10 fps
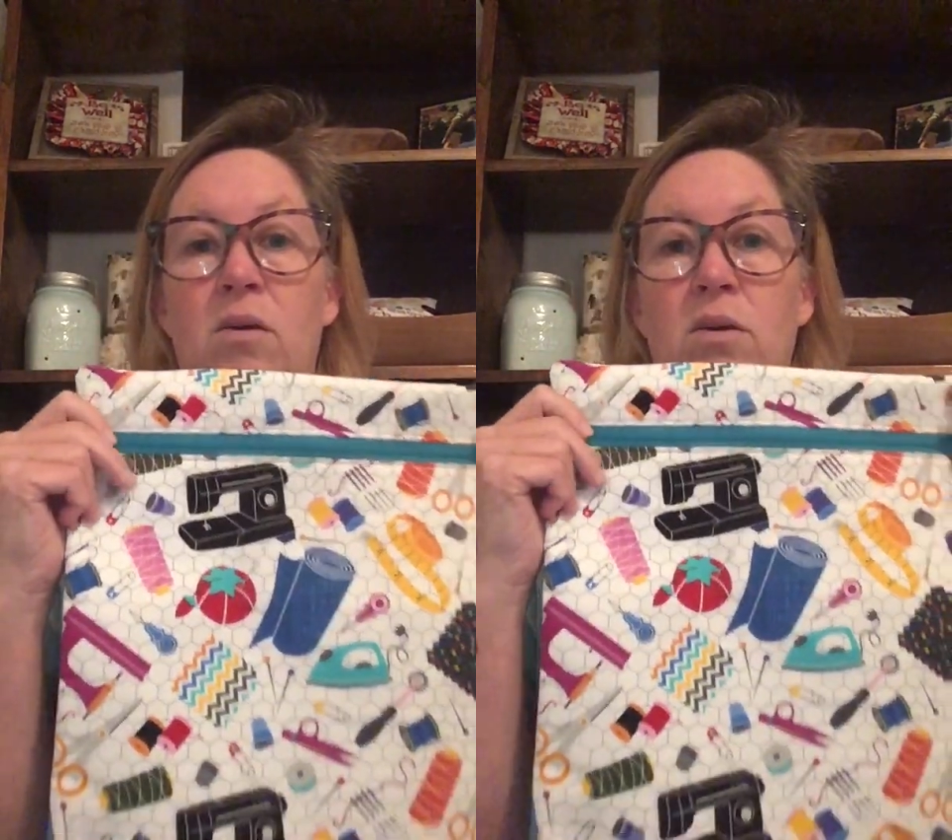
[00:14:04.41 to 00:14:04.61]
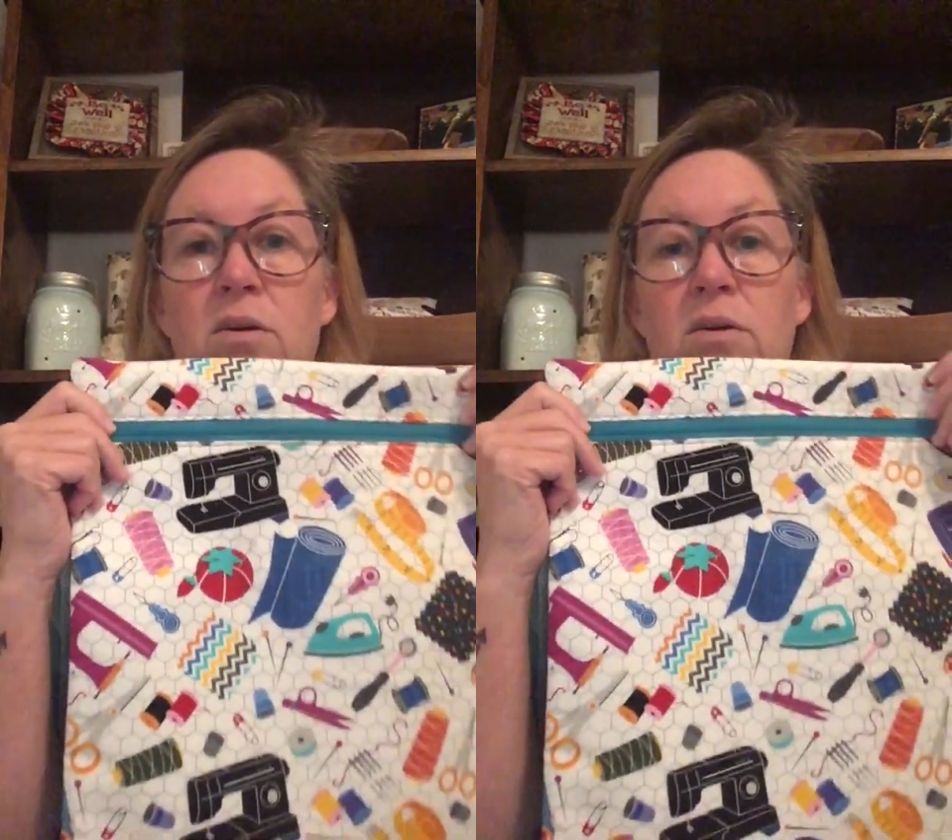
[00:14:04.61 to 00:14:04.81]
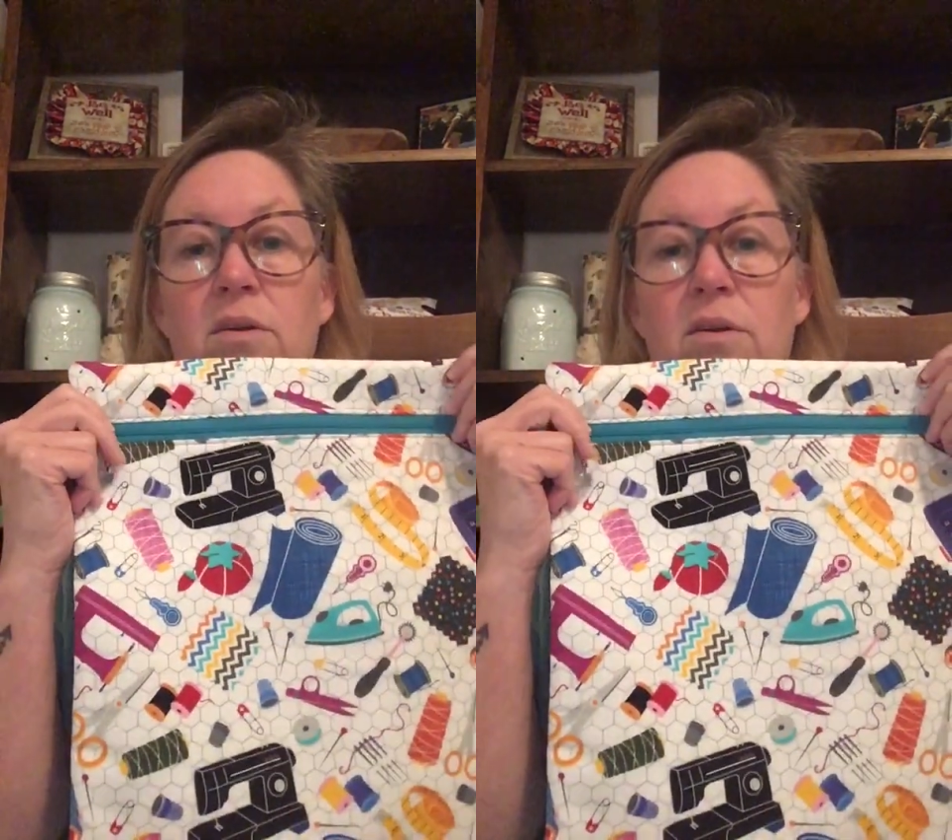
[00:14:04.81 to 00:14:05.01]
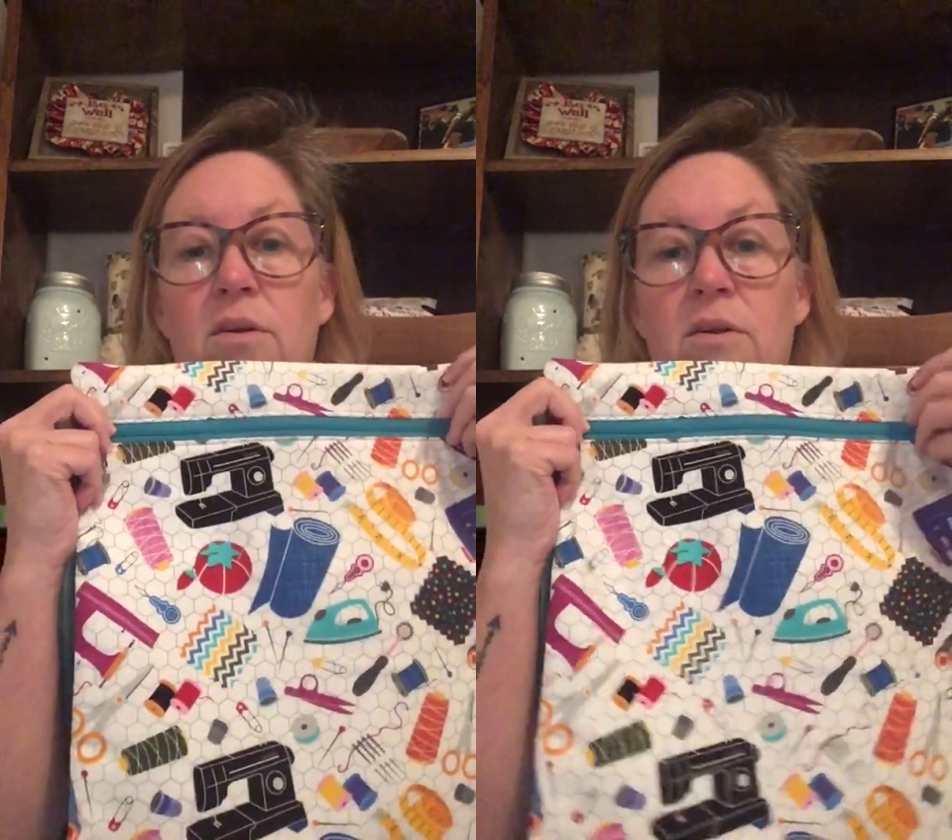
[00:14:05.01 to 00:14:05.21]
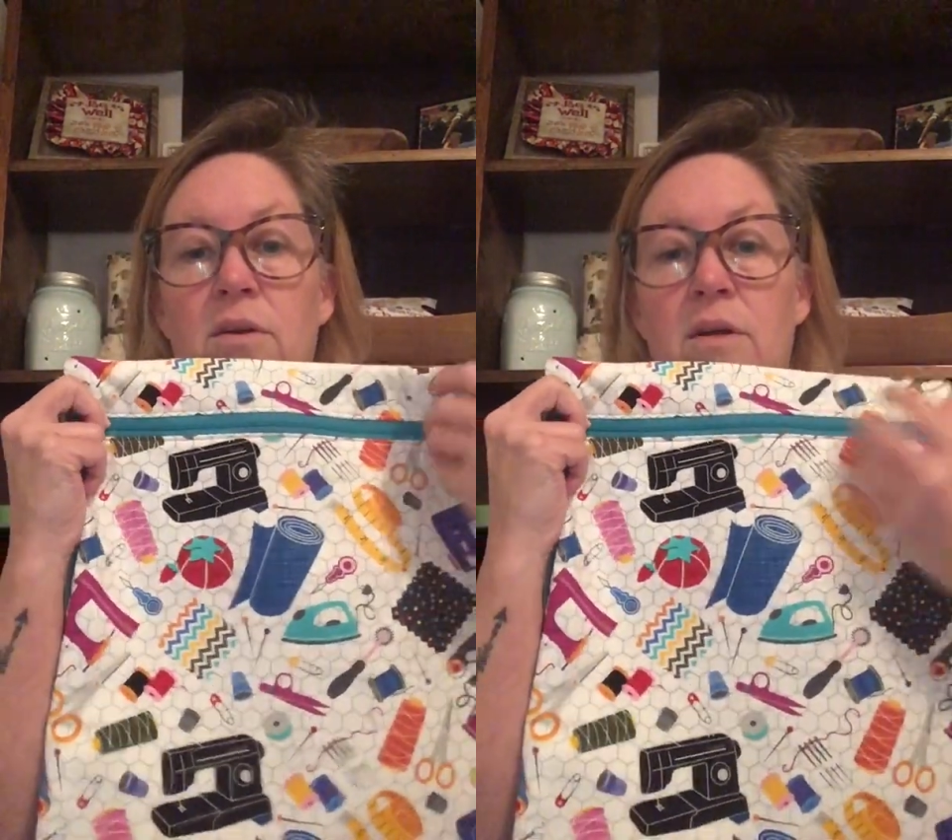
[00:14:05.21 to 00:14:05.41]
heart.
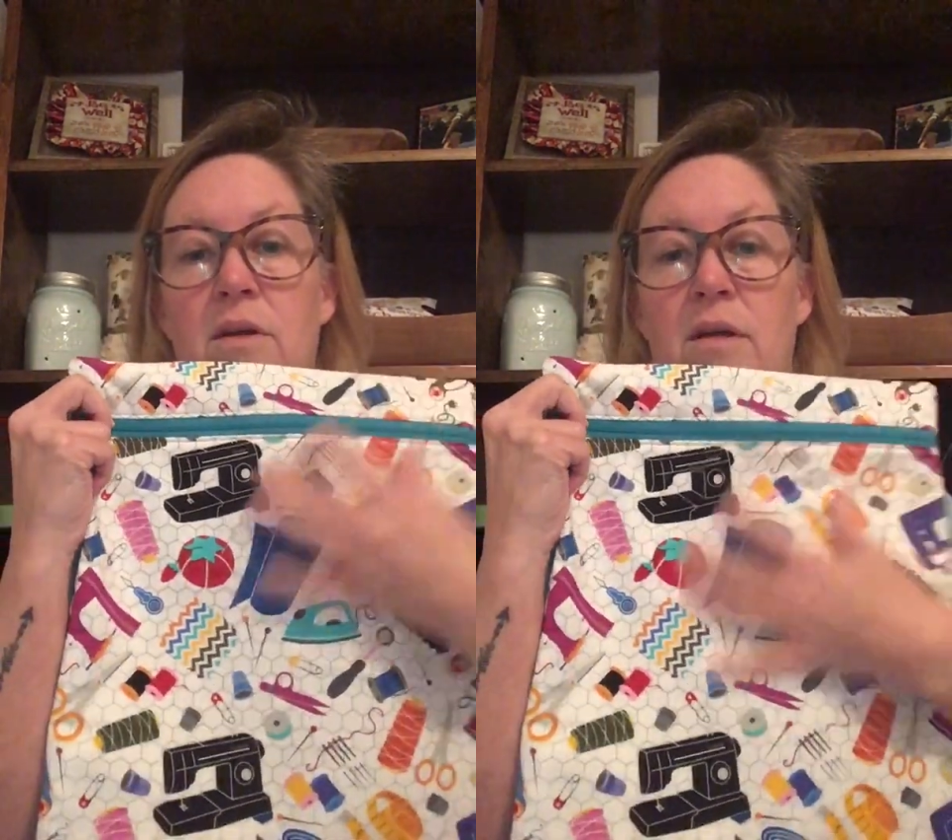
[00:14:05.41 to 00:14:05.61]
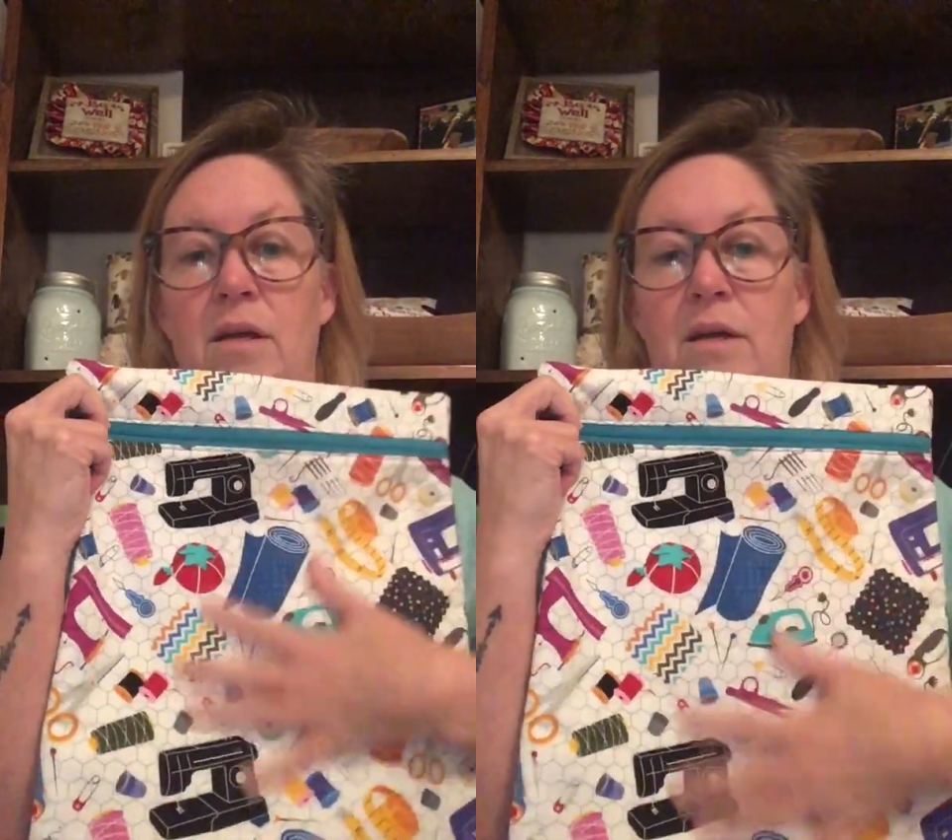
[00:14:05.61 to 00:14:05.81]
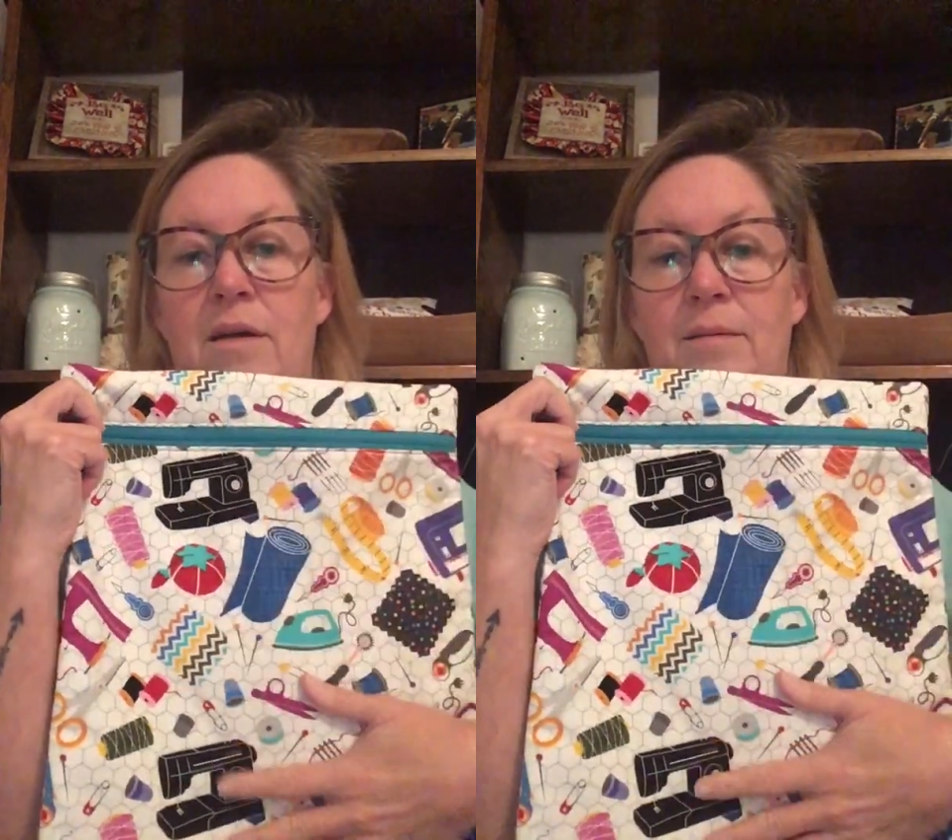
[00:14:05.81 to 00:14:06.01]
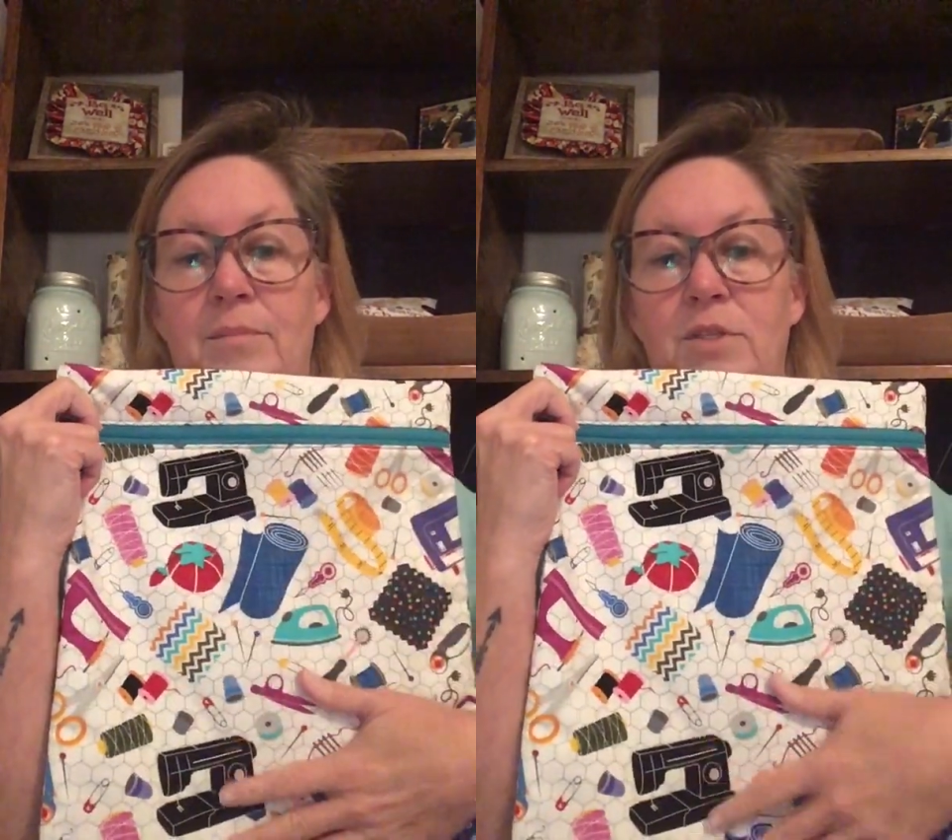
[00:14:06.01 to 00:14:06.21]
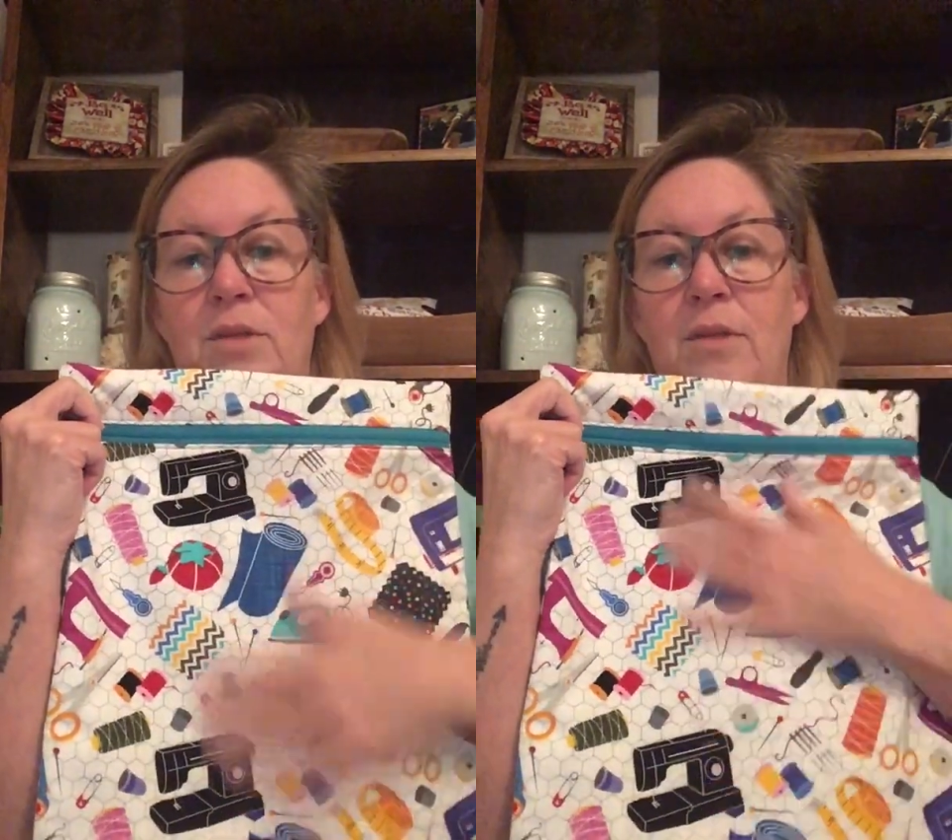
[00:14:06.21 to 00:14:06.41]
So